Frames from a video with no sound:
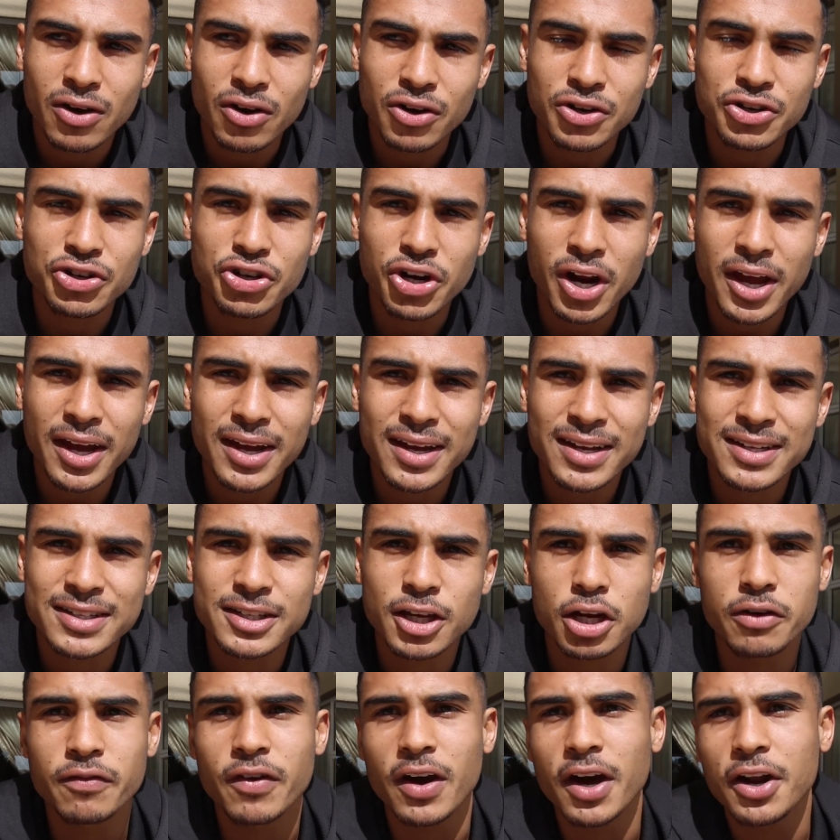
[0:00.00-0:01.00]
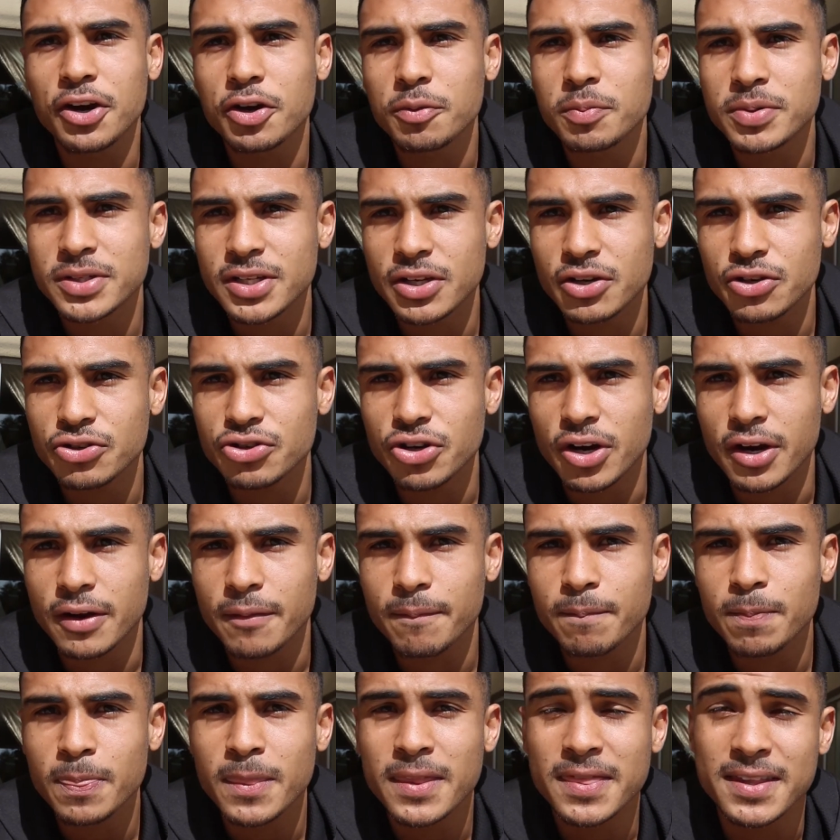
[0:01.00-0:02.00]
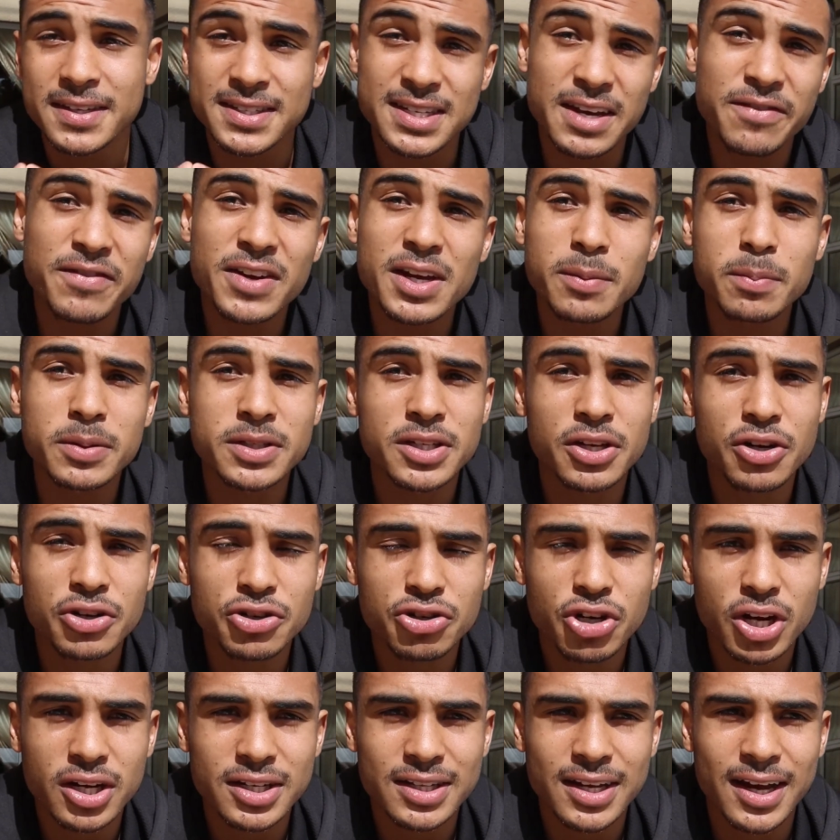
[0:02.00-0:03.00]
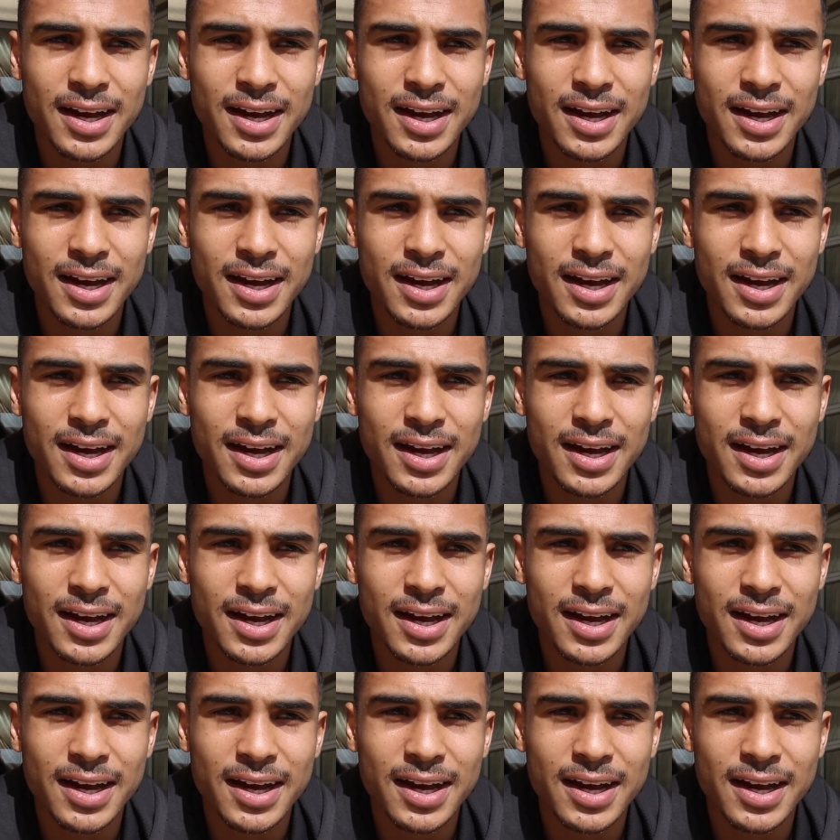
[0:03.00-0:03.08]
on track instead of 100% on track. The 70% on track